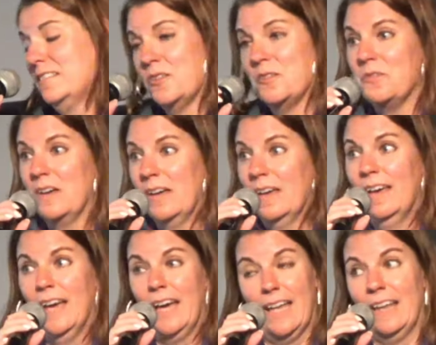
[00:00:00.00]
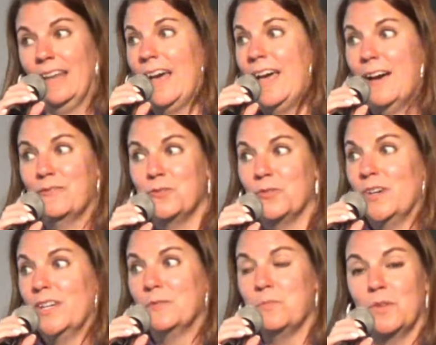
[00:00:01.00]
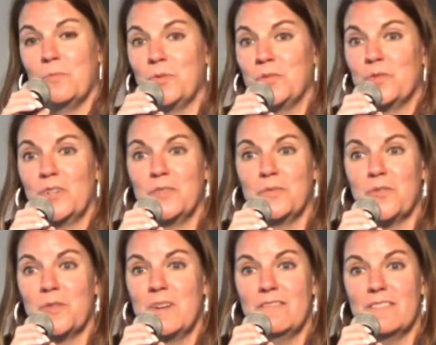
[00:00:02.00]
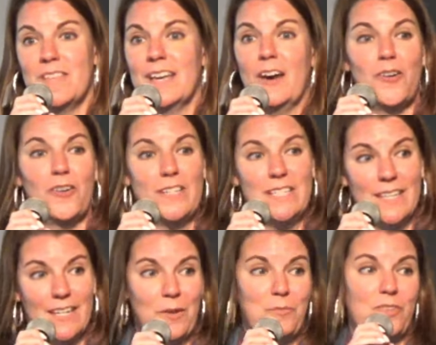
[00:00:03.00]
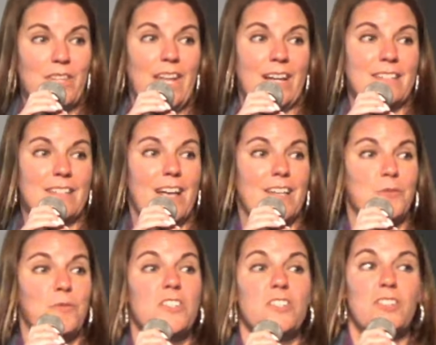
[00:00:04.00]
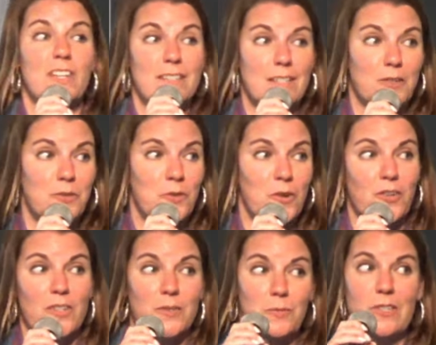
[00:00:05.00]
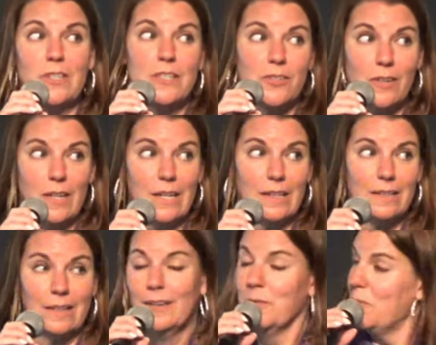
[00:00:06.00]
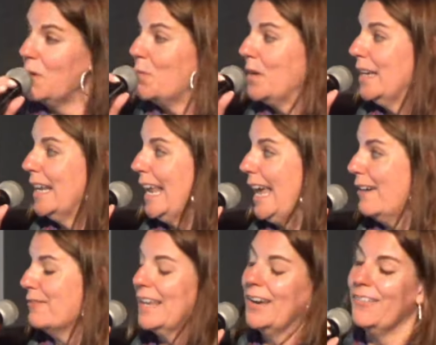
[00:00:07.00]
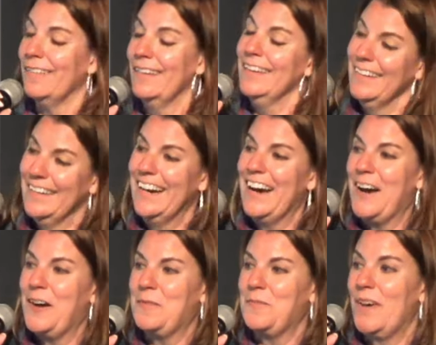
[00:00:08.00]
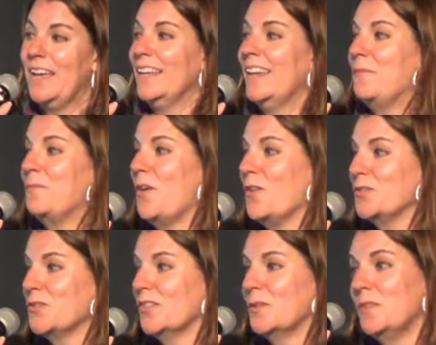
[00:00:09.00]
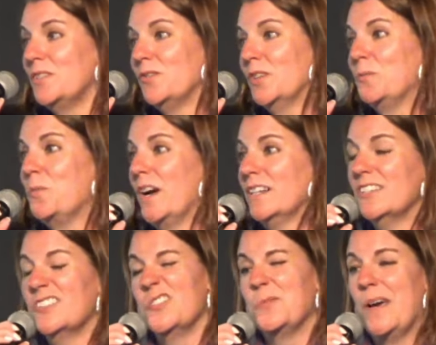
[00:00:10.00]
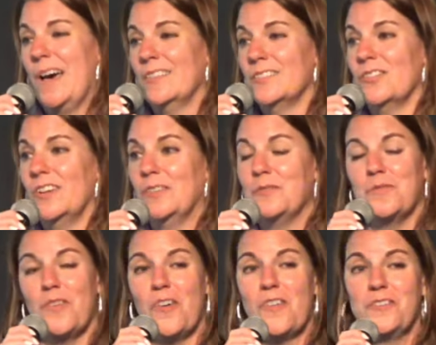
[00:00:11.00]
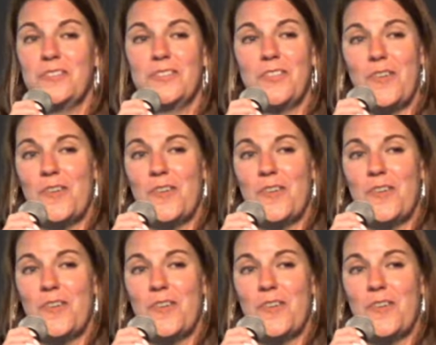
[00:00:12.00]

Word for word: So, and I have to agree, it's been the most transformative thing. Already signed up for the next class, which is Essential Earnest, which is starting in about a week and a half now. And I'm also going to be doing the Practitioner Path starting in the fall. So